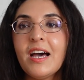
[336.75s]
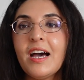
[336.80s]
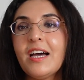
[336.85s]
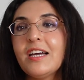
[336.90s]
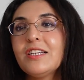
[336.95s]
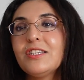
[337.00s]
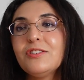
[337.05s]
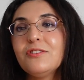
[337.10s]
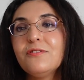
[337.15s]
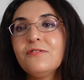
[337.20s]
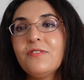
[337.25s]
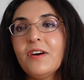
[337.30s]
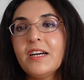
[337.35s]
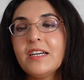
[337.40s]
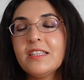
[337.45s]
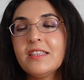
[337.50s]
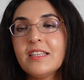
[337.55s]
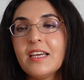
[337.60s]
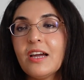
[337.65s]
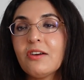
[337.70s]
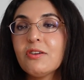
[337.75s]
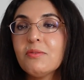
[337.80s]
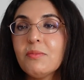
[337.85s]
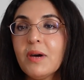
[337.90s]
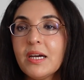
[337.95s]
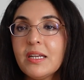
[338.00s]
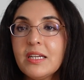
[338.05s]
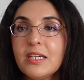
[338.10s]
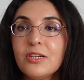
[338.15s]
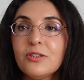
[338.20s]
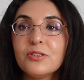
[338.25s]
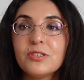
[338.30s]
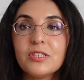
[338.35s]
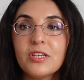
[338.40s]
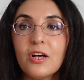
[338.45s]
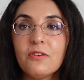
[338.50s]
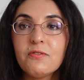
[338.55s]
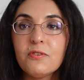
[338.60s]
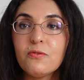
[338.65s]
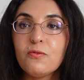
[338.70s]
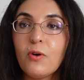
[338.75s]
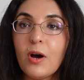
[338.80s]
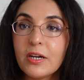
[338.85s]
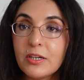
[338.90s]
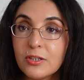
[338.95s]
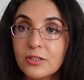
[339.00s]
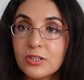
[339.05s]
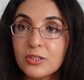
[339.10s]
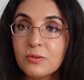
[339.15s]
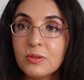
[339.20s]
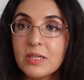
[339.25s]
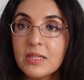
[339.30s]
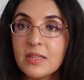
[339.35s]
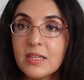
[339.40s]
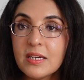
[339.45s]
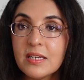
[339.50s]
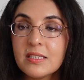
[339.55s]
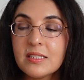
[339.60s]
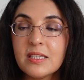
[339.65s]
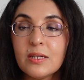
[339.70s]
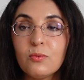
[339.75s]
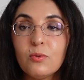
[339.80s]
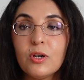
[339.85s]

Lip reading: I do find that reminding yourself of why you're doing this and